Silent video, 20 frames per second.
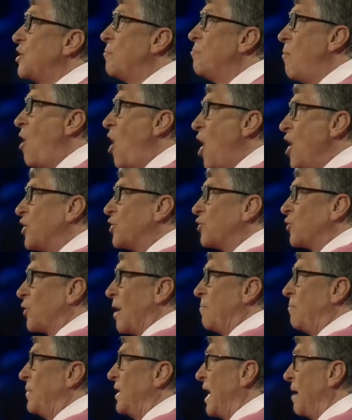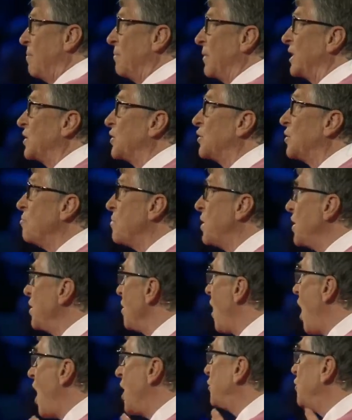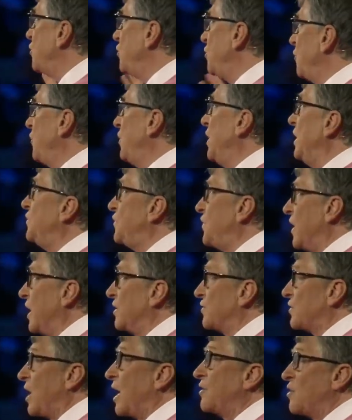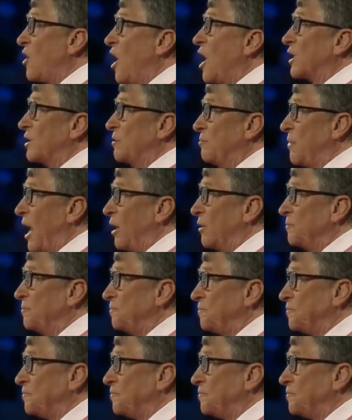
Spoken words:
to monitor epidemics, but not to do these things I talked about.